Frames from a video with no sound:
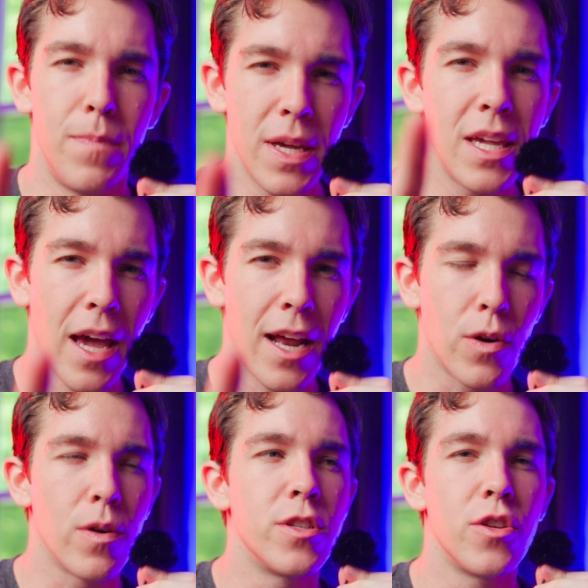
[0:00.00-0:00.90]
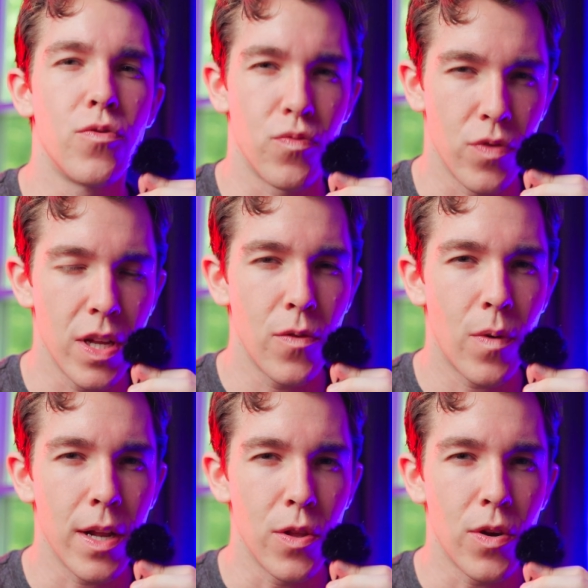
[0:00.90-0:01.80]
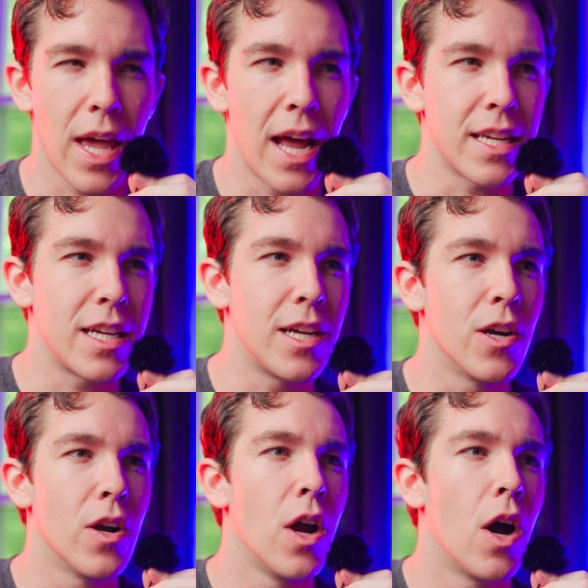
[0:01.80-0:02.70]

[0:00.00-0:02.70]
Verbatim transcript: big categories that you really want to look at here